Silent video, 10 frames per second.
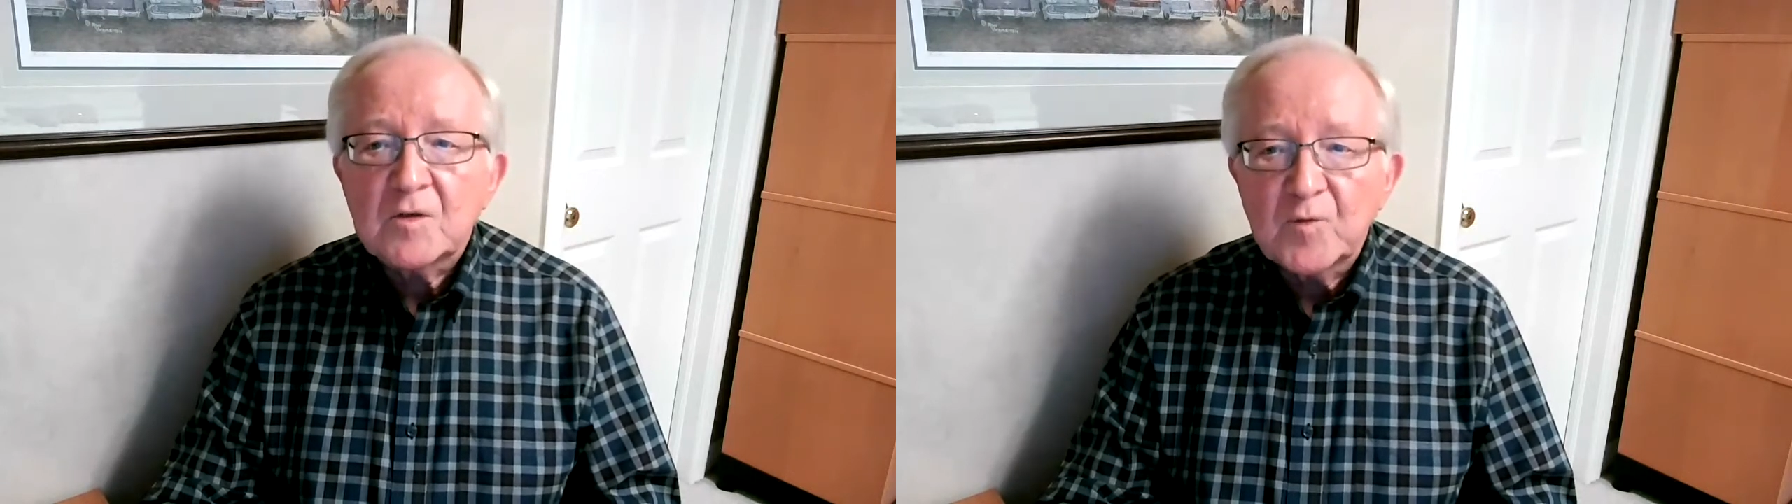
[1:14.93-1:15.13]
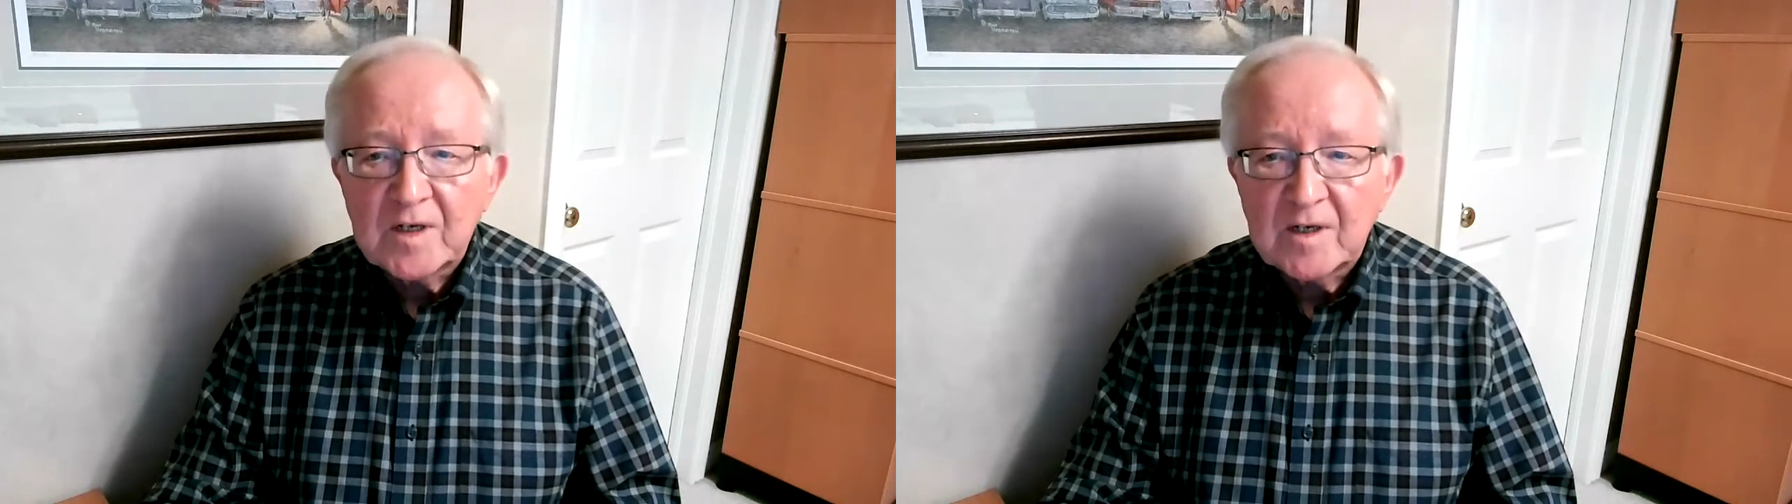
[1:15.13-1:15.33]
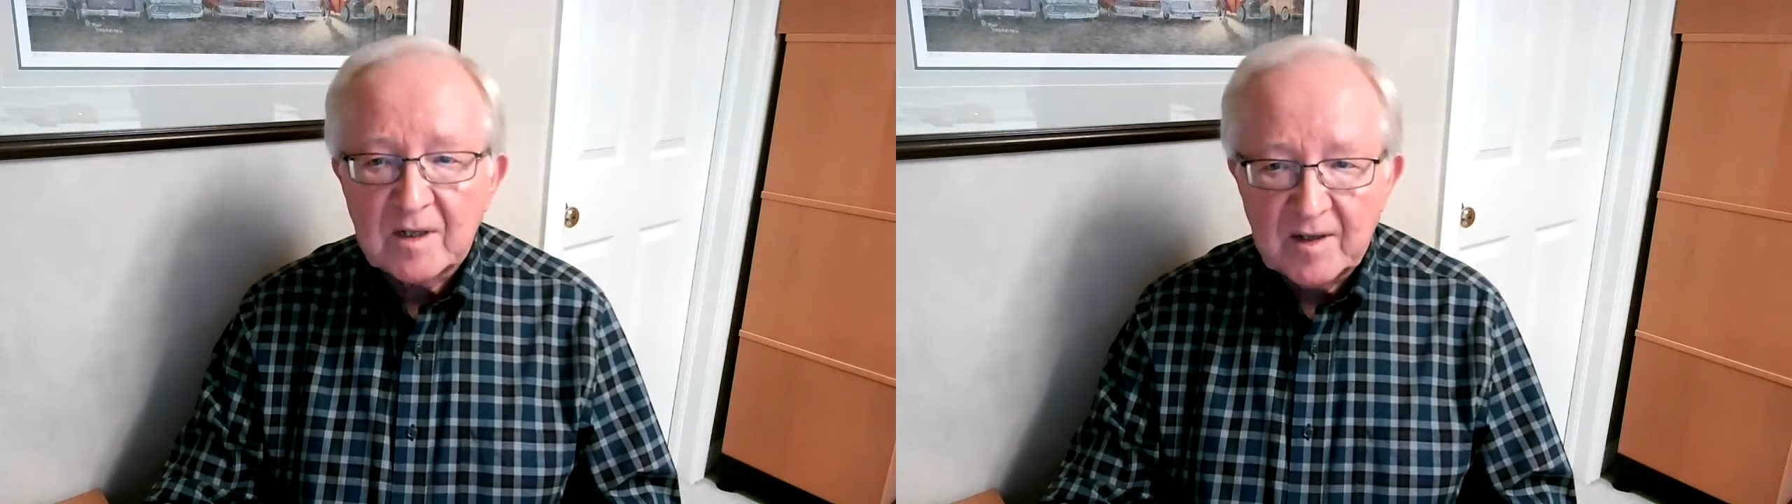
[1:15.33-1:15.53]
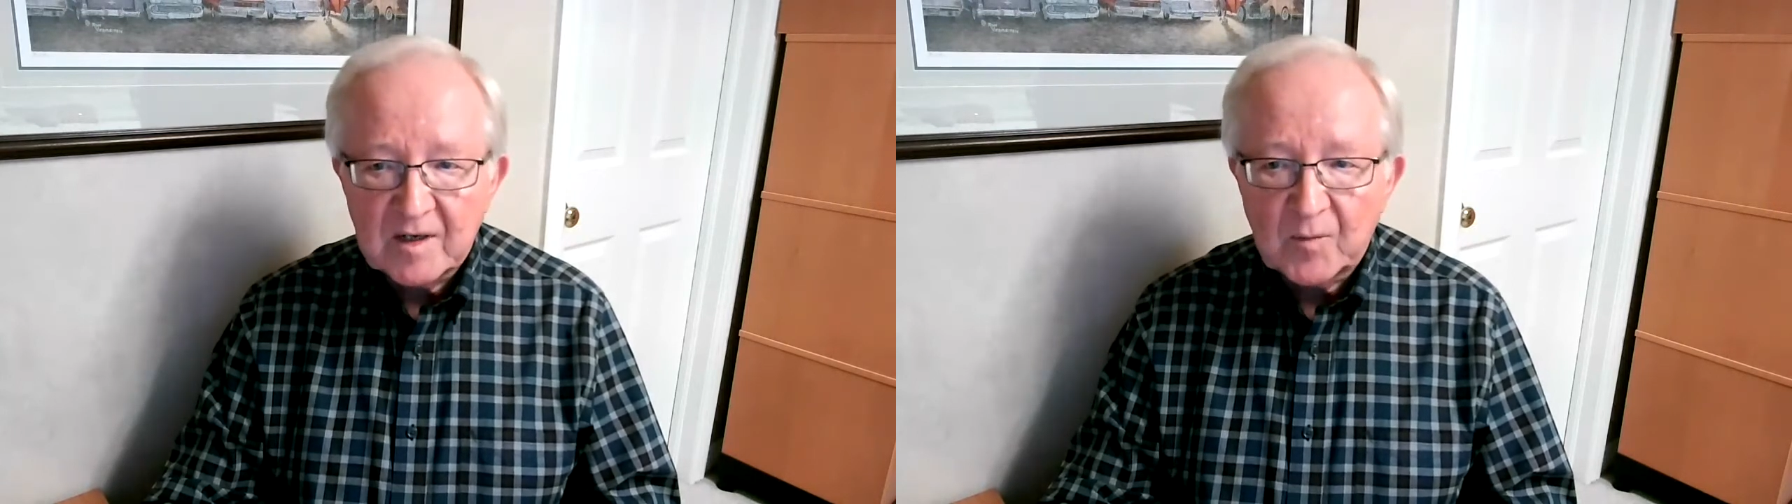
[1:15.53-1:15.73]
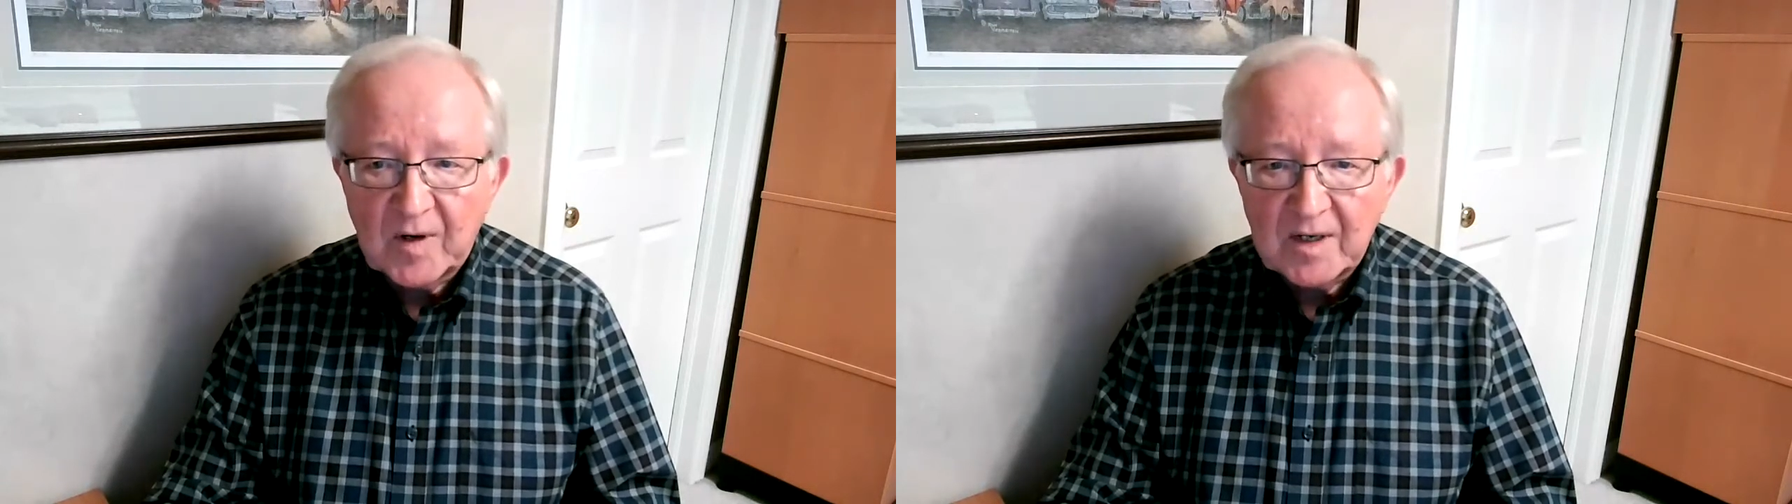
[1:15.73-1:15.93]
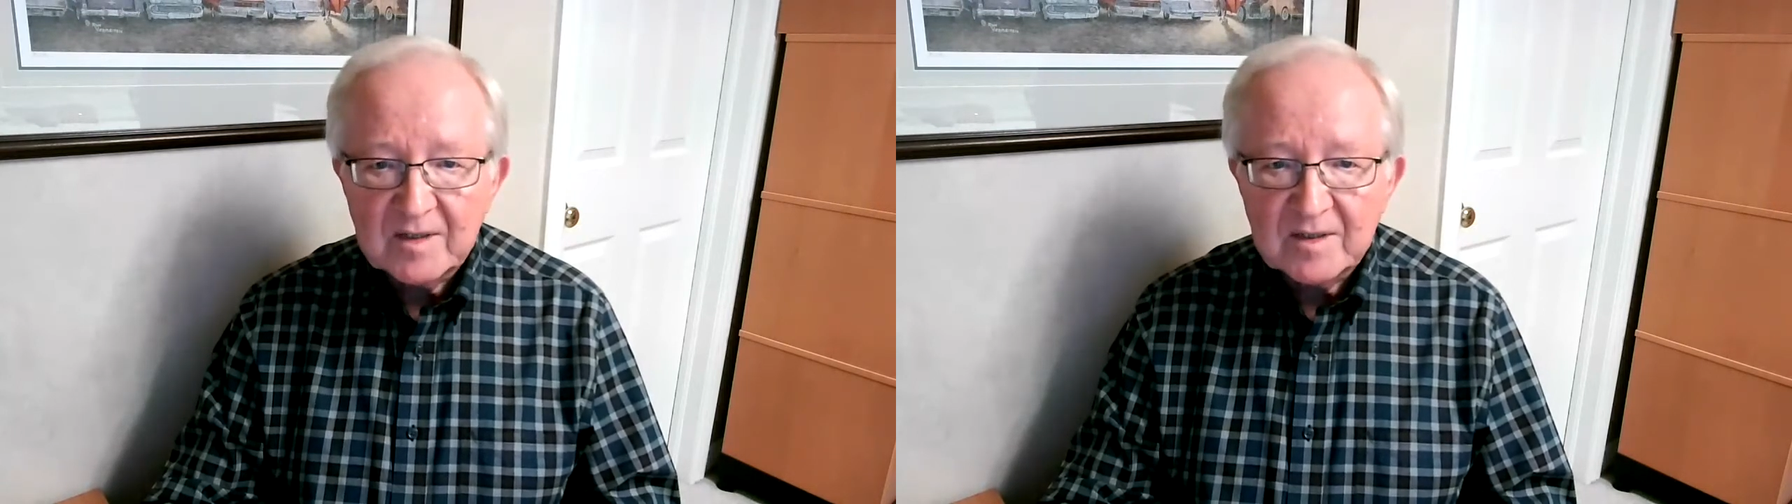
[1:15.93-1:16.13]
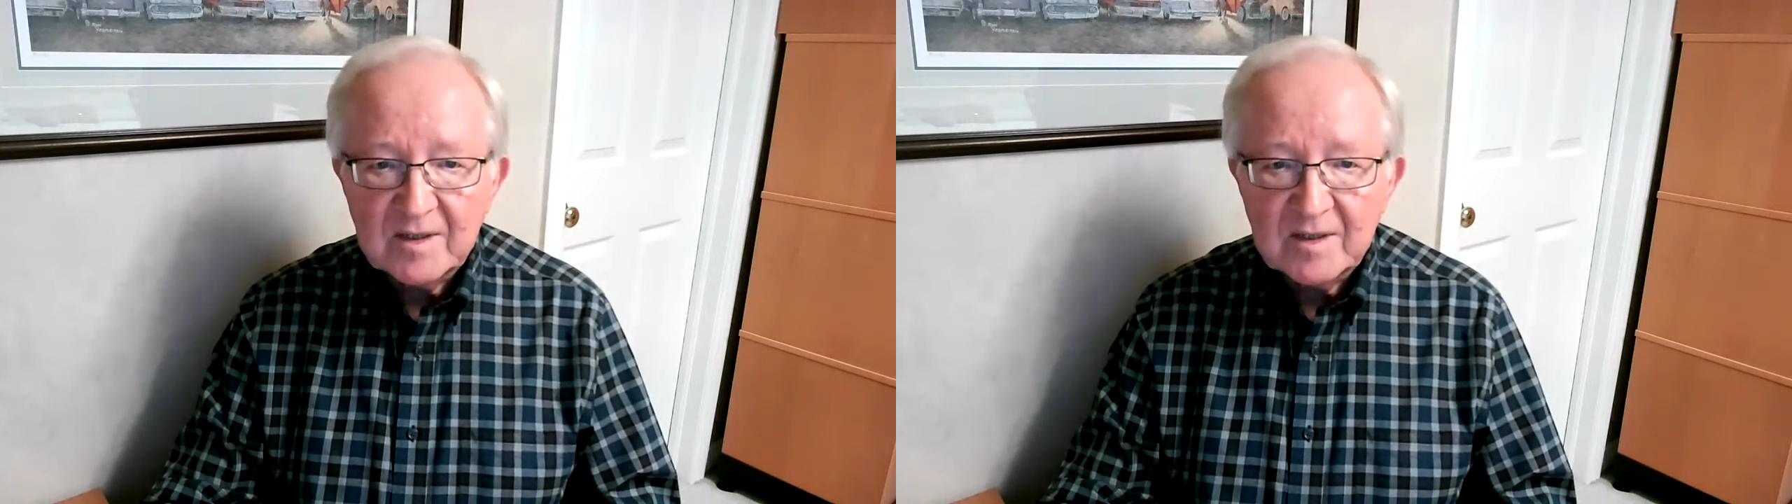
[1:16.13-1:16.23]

retail enterprise,